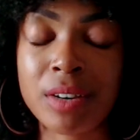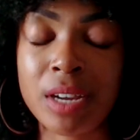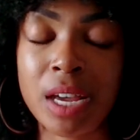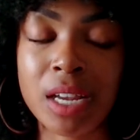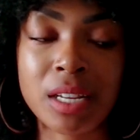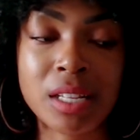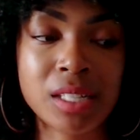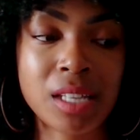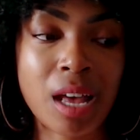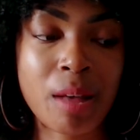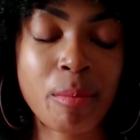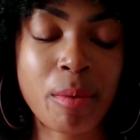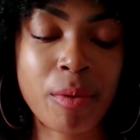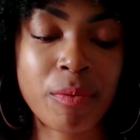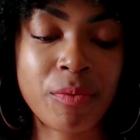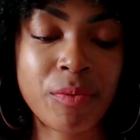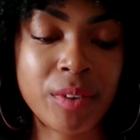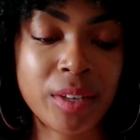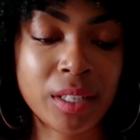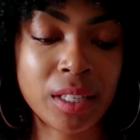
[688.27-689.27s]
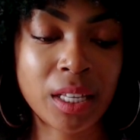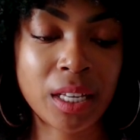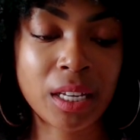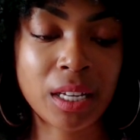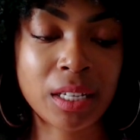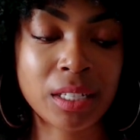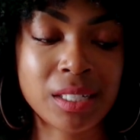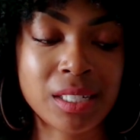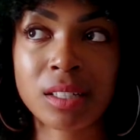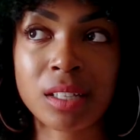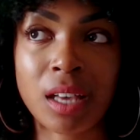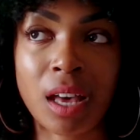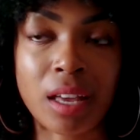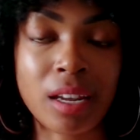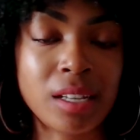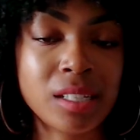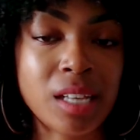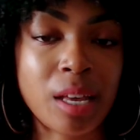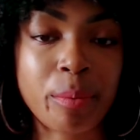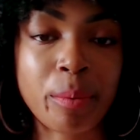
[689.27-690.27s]
Anytime I'm feeling
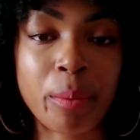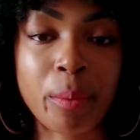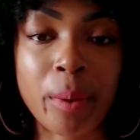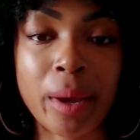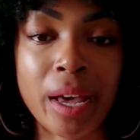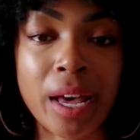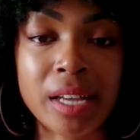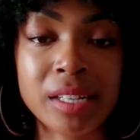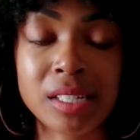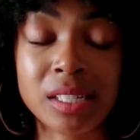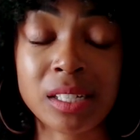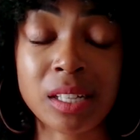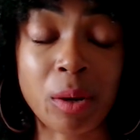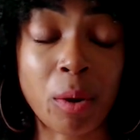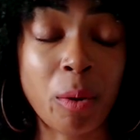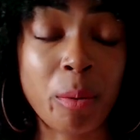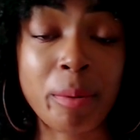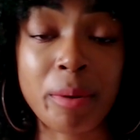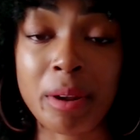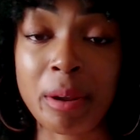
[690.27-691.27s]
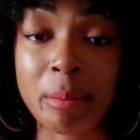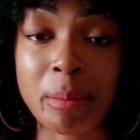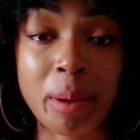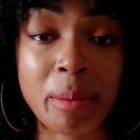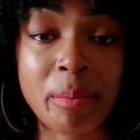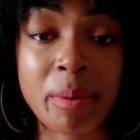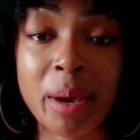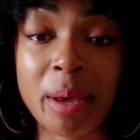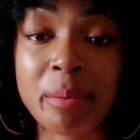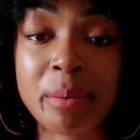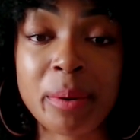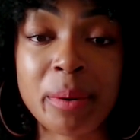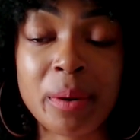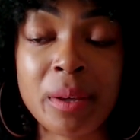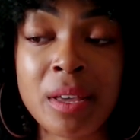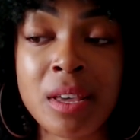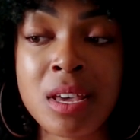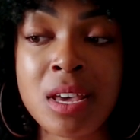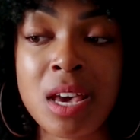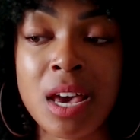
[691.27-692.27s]
any type of way, I just open up my Bible,
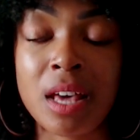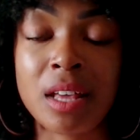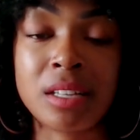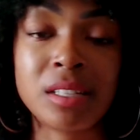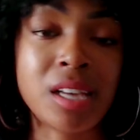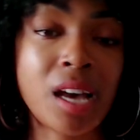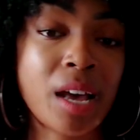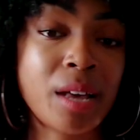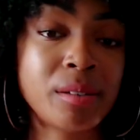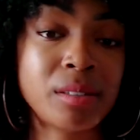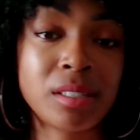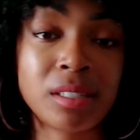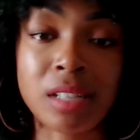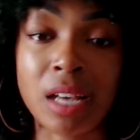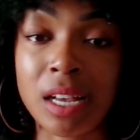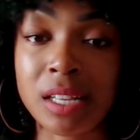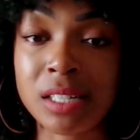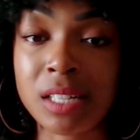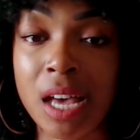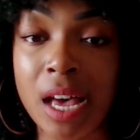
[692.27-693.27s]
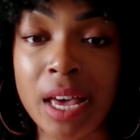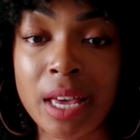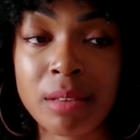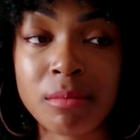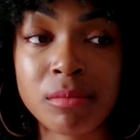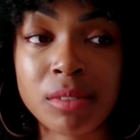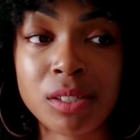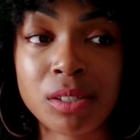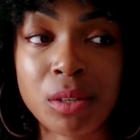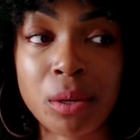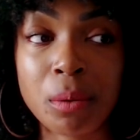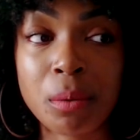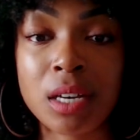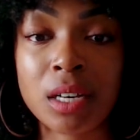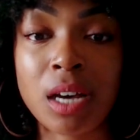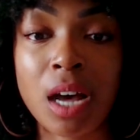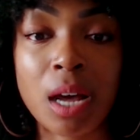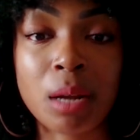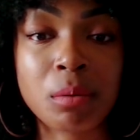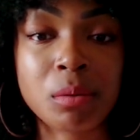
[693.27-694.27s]
and times at times, you know,
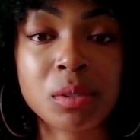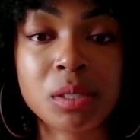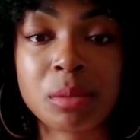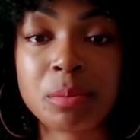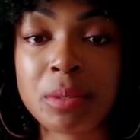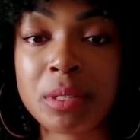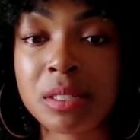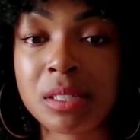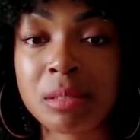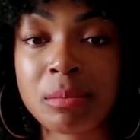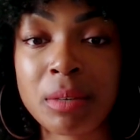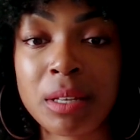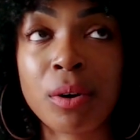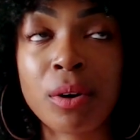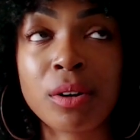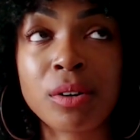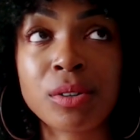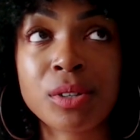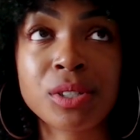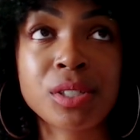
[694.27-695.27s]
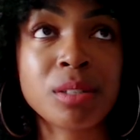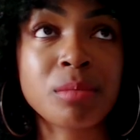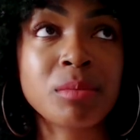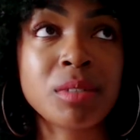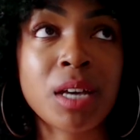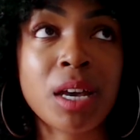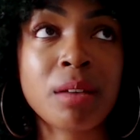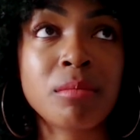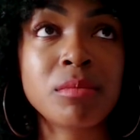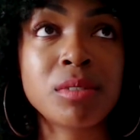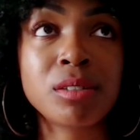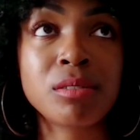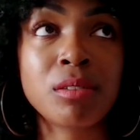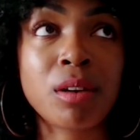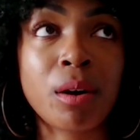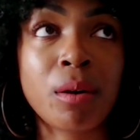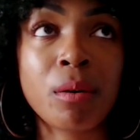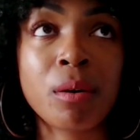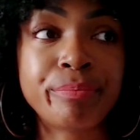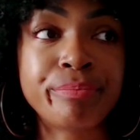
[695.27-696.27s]
God will speak to me, or sometimes, you
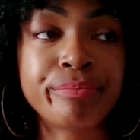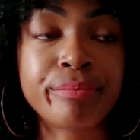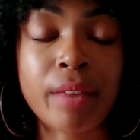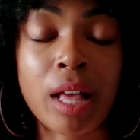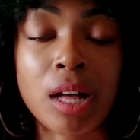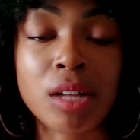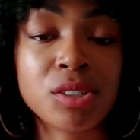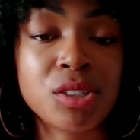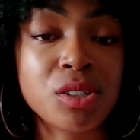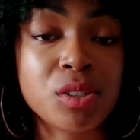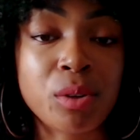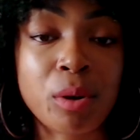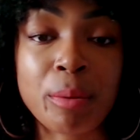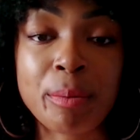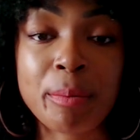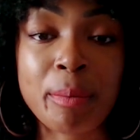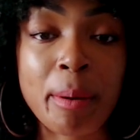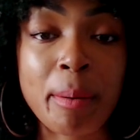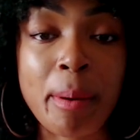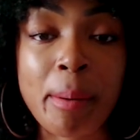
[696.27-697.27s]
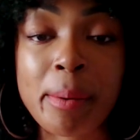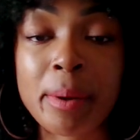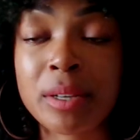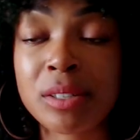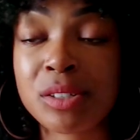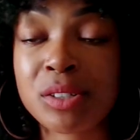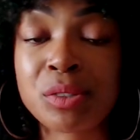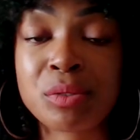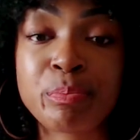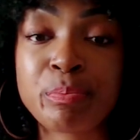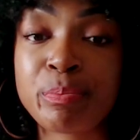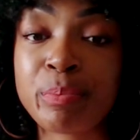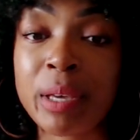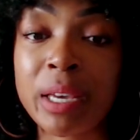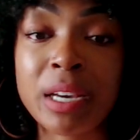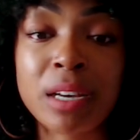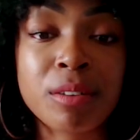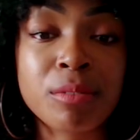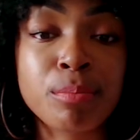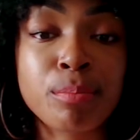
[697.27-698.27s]
know, I'll just open my Bible and just
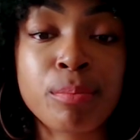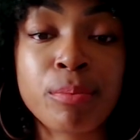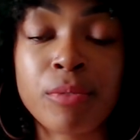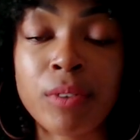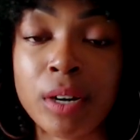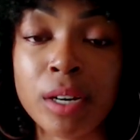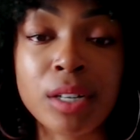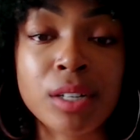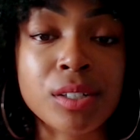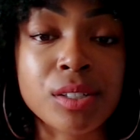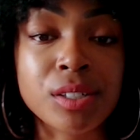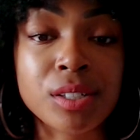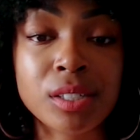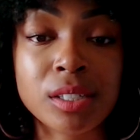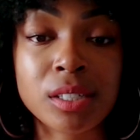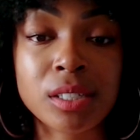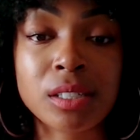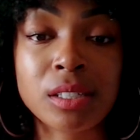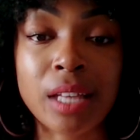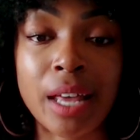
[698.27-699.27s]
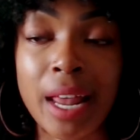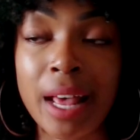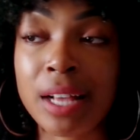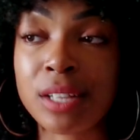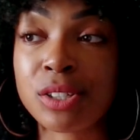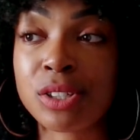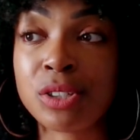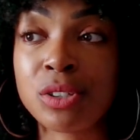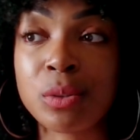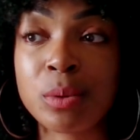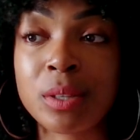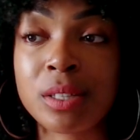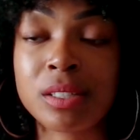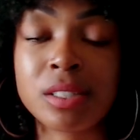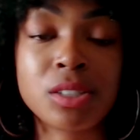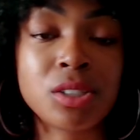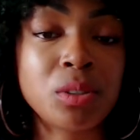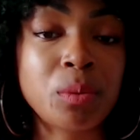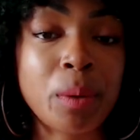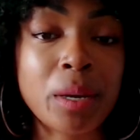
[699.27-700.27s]
pick a verse that has to do with the
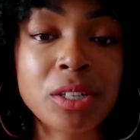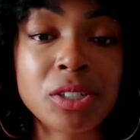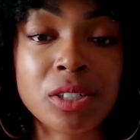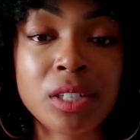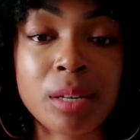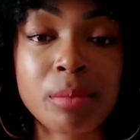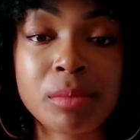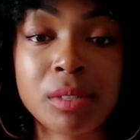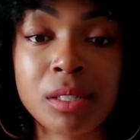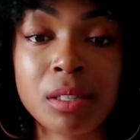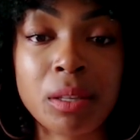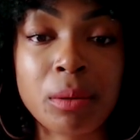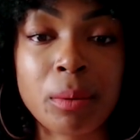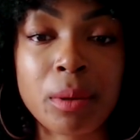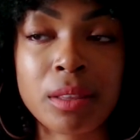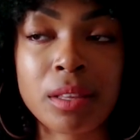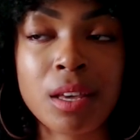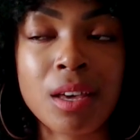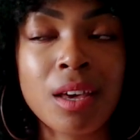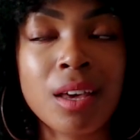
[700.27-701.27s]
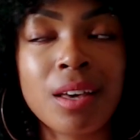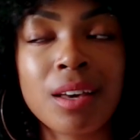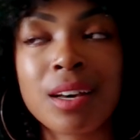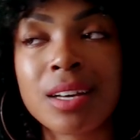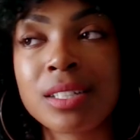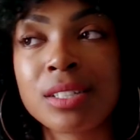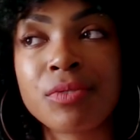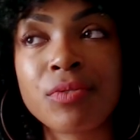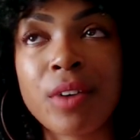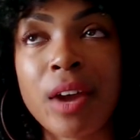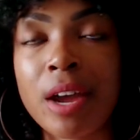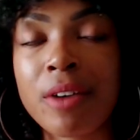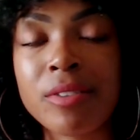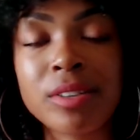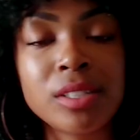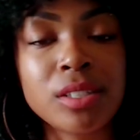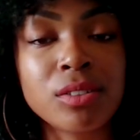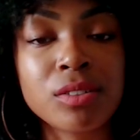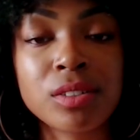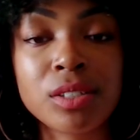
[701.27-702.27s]
situation I'm dealing with, because for every
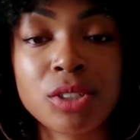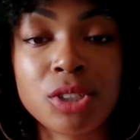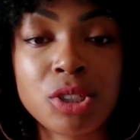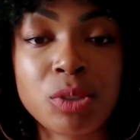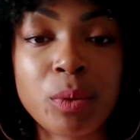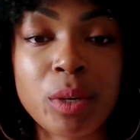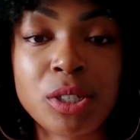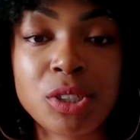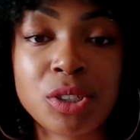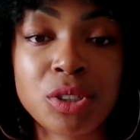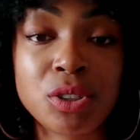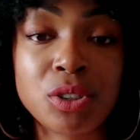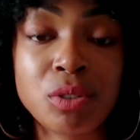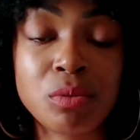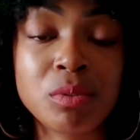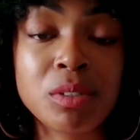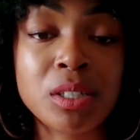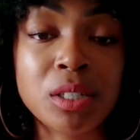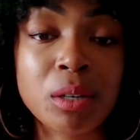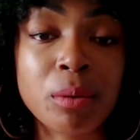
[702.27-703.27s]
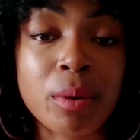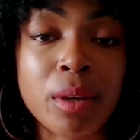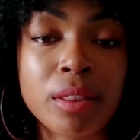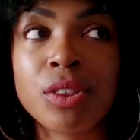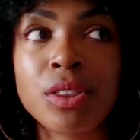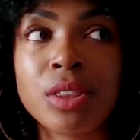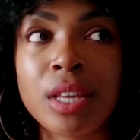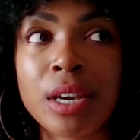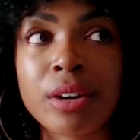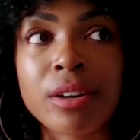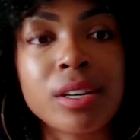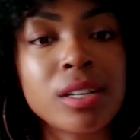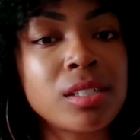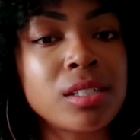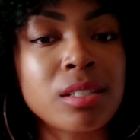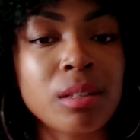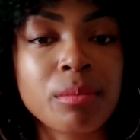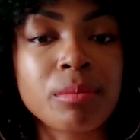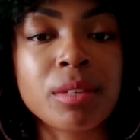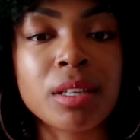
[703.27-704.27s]
single situation you deal with, there is
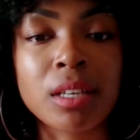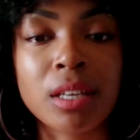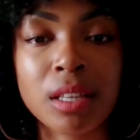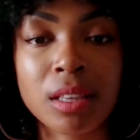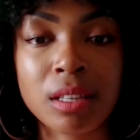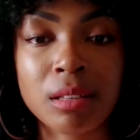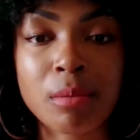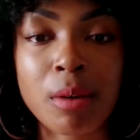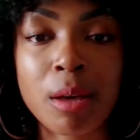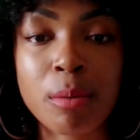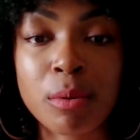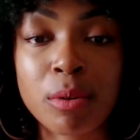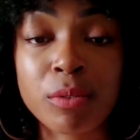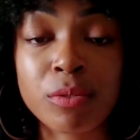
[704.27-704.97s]
something in the Bible